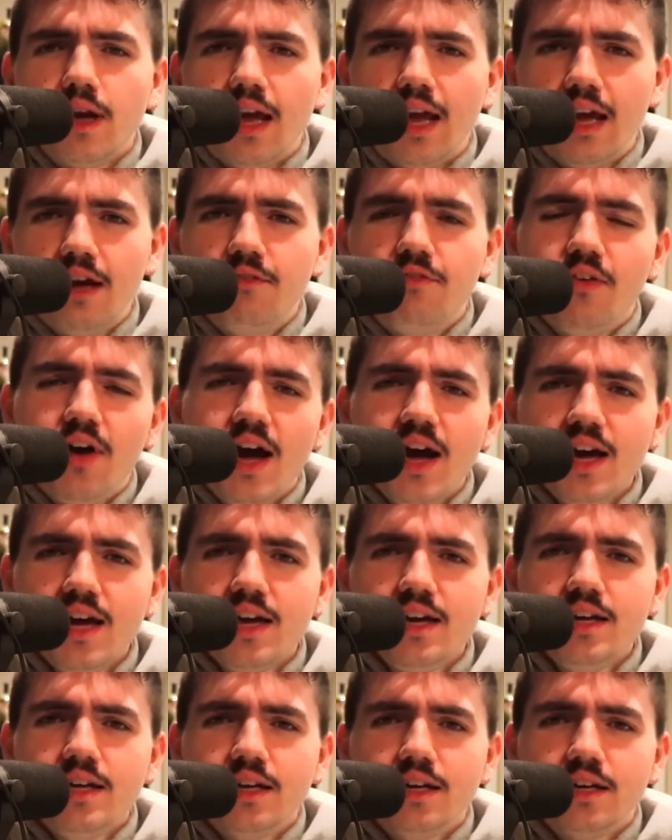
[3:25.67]
If
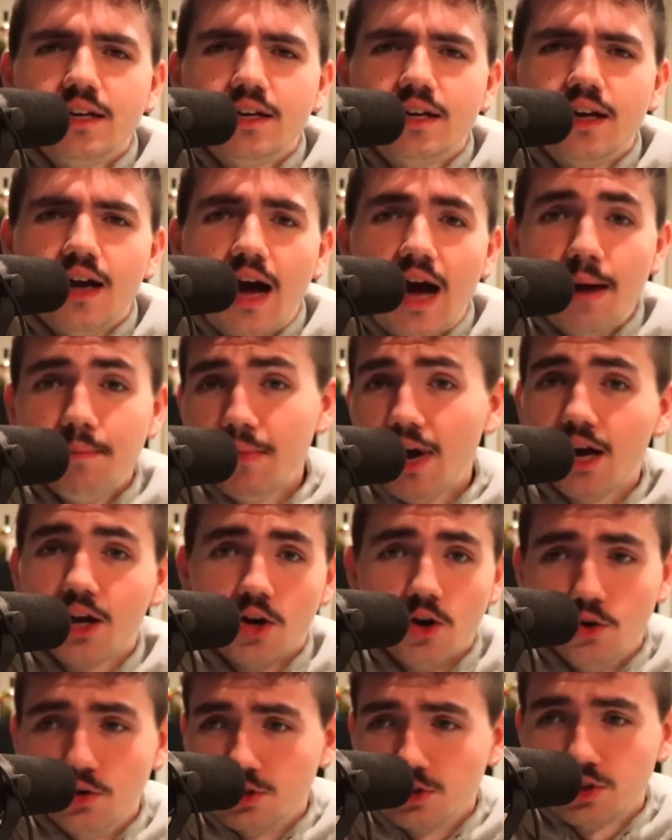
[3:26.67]
I'm not
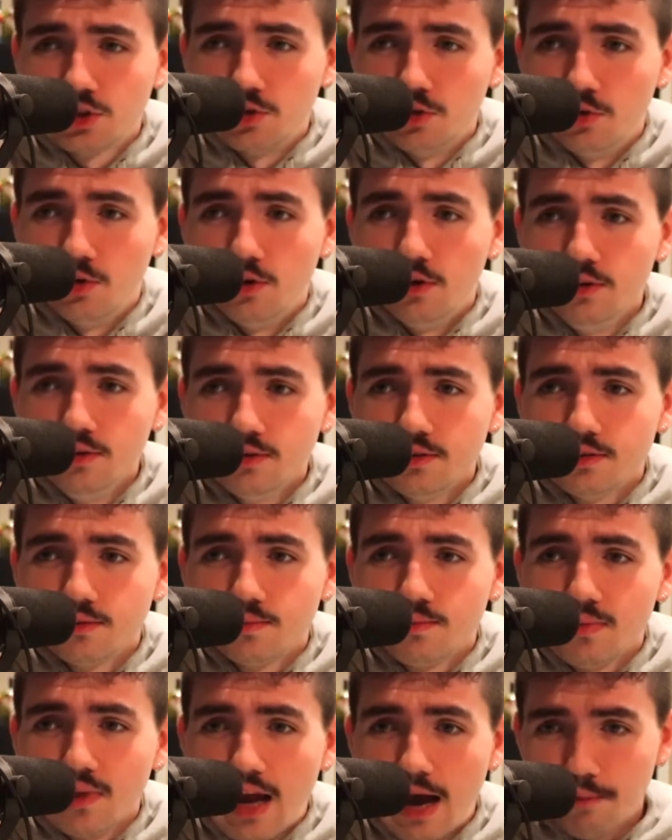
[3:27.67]
going to school,
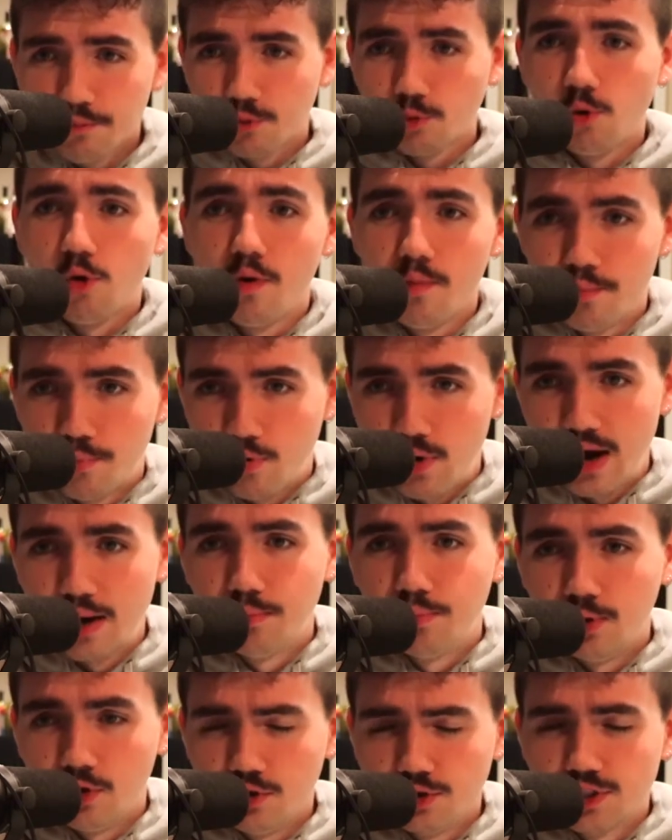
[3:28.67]
I'm throwing
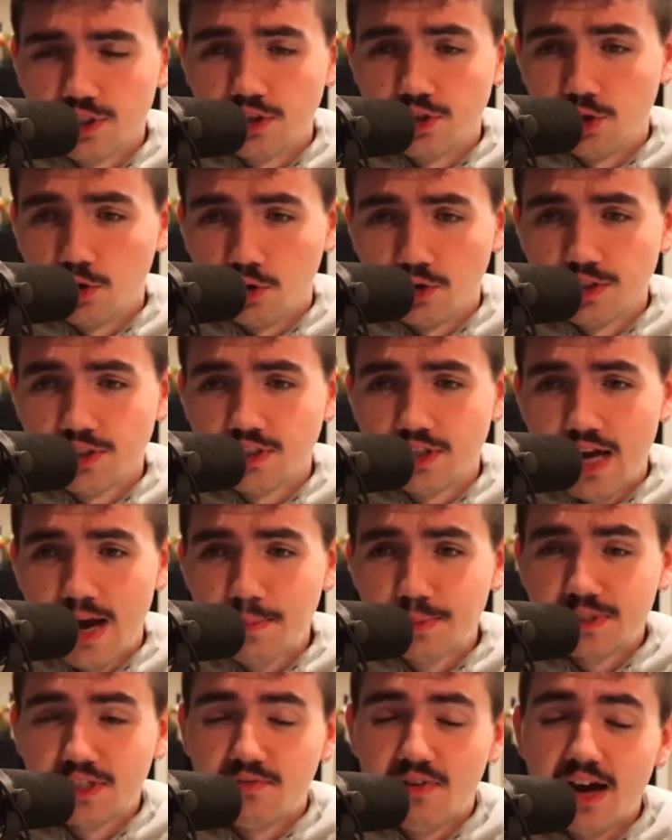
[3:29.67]
bread bowls at
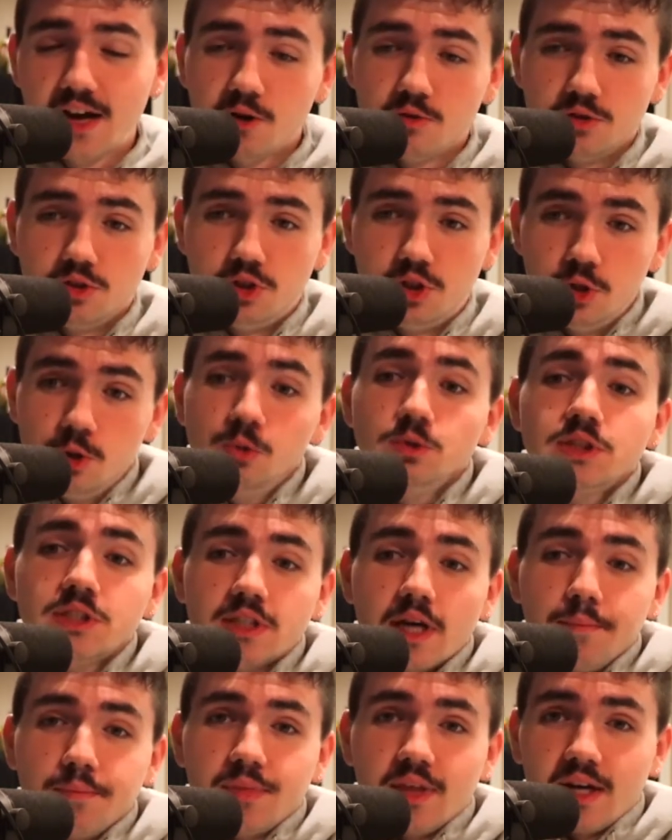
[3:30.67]
doorsteps. If I don't do
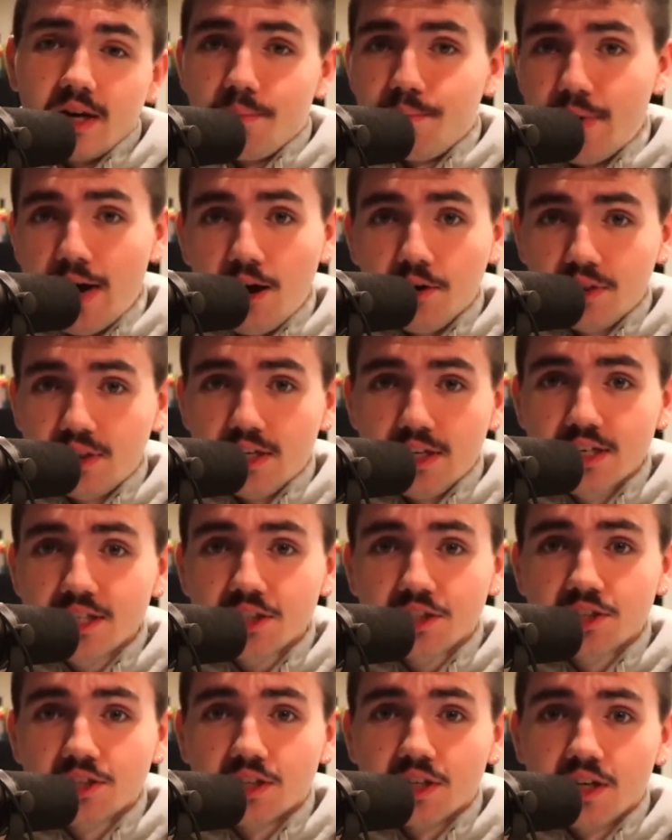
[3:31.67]
something about
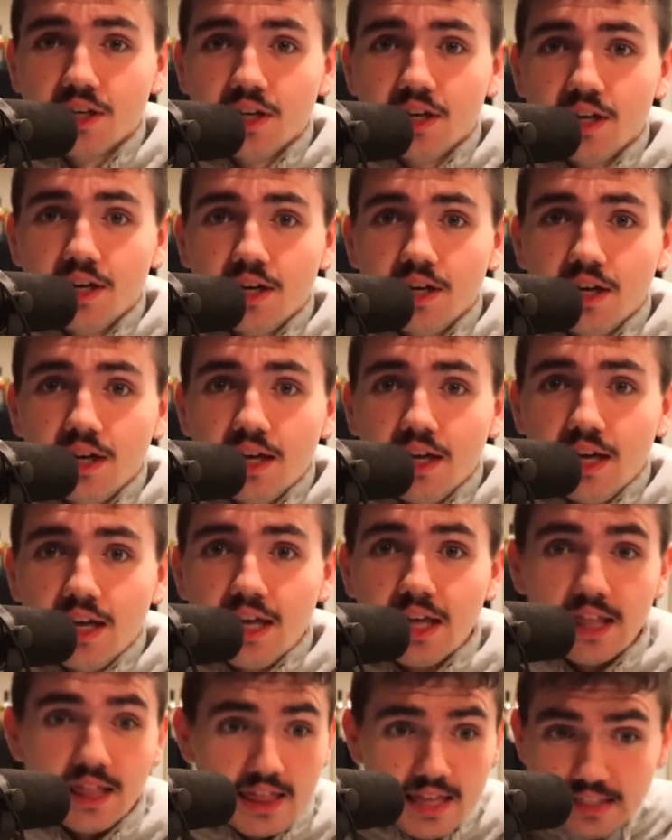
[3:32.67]
this
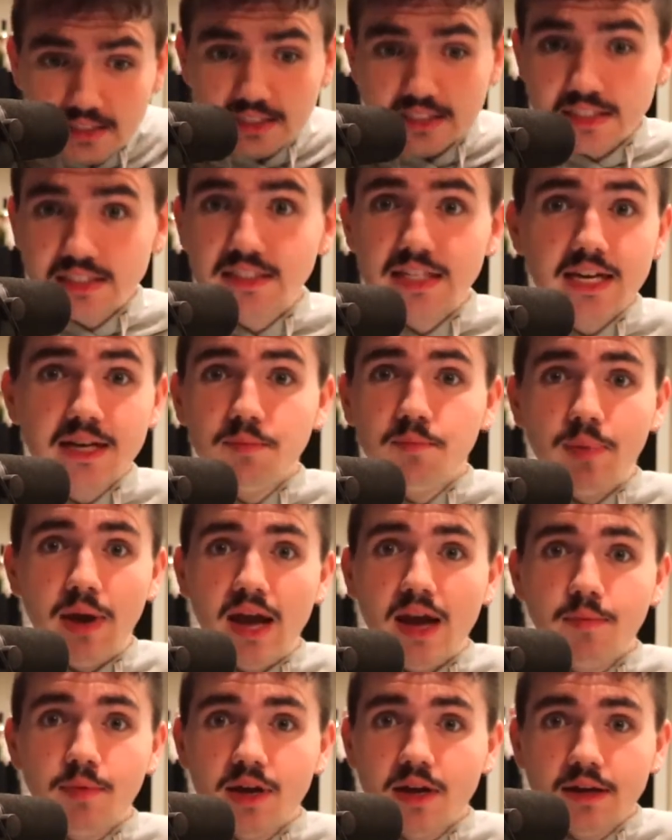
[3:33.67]
is it,
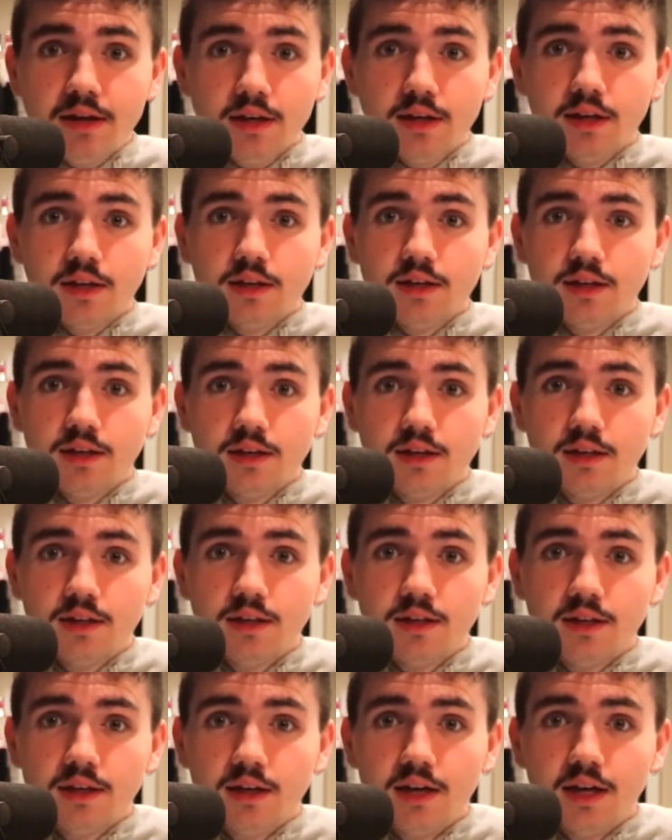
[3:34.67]
baby.
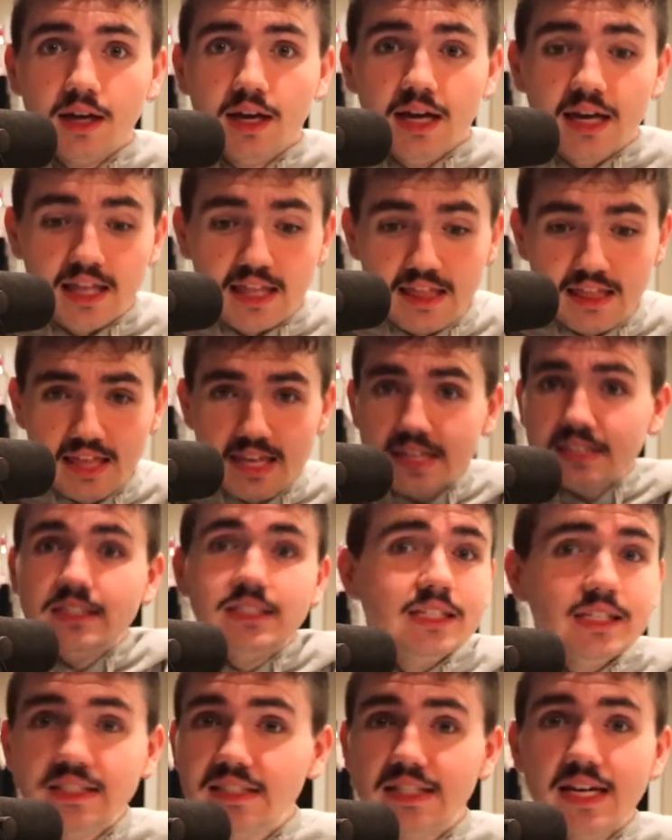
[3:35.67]
This
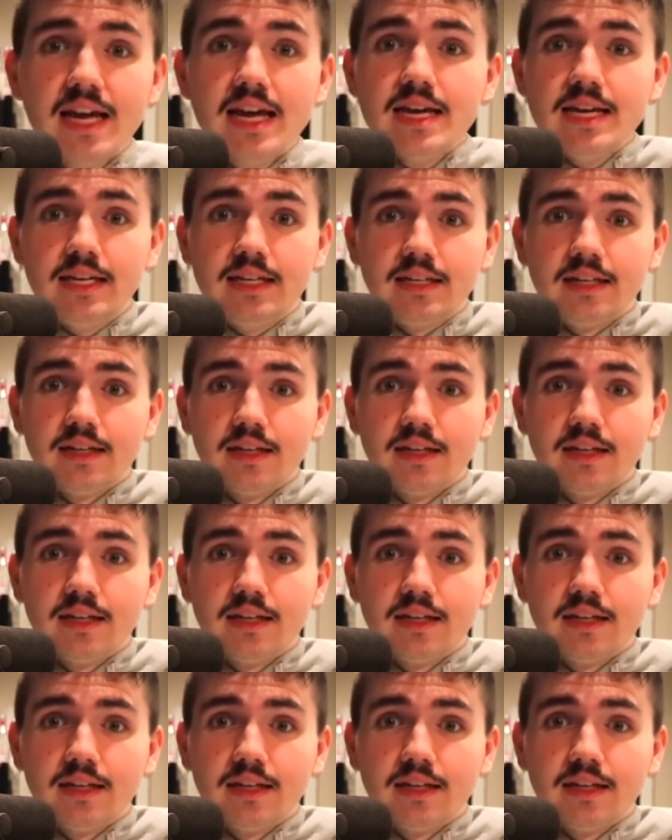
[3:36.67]
is it.